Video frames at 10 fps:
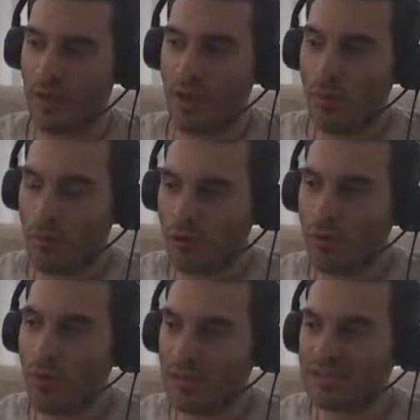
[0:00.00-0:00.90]
But the
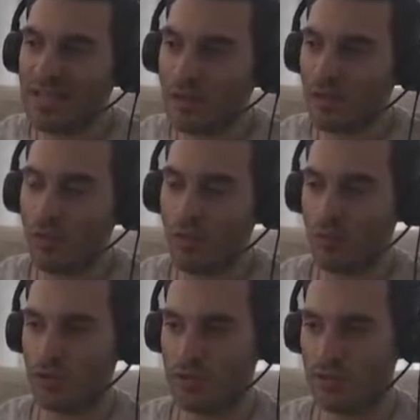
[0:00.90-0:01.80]
ones that do
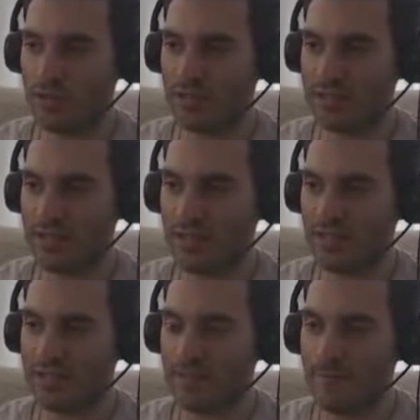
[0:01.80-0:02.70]
push for these
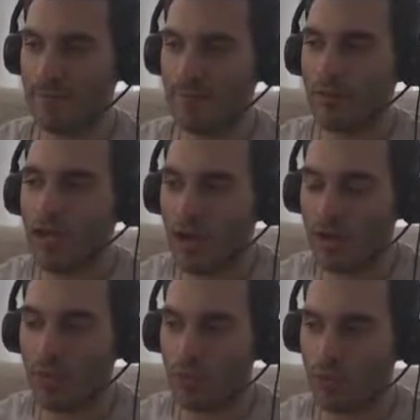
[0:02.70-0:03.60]
things, they are
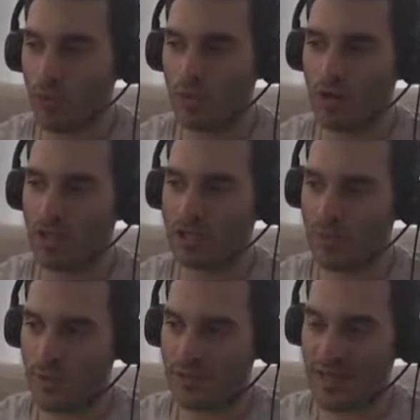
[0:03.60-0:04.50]
the most organized
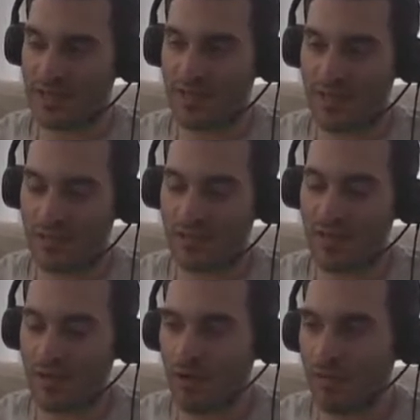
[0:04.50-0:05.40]
ones, and
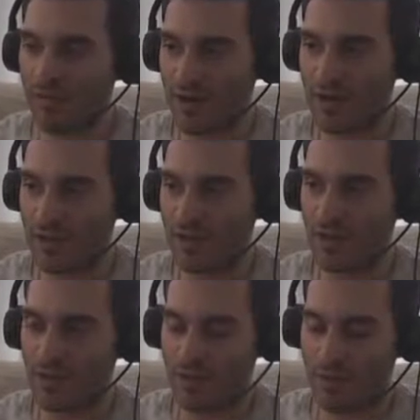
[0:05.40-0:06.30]
they are very
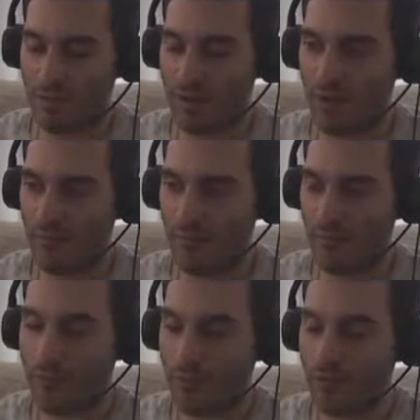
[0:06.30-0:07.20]
connected.
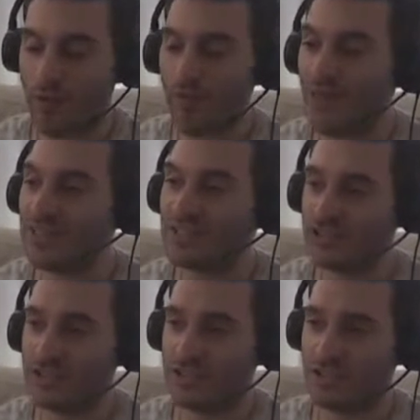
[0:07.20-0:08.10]
They're very
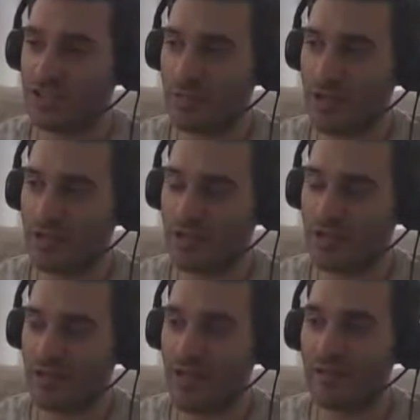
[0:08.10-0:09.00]
strategic about
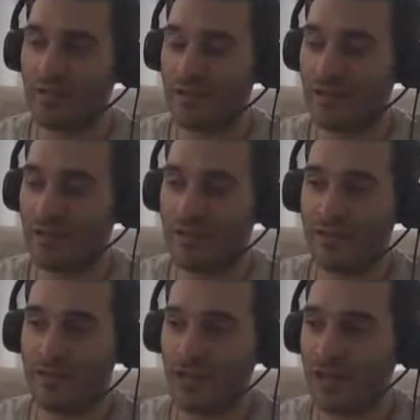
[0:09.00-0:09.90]
getting these
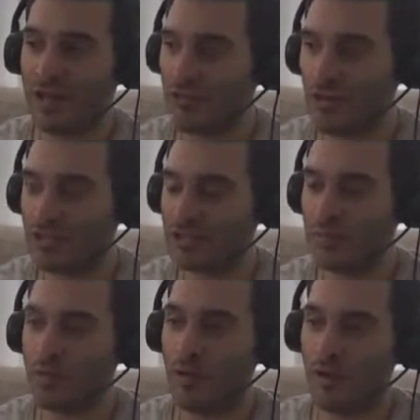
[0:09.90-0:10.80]
things done. And religious
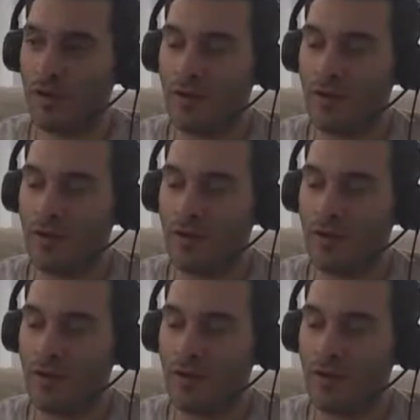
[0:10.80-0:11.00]
people, on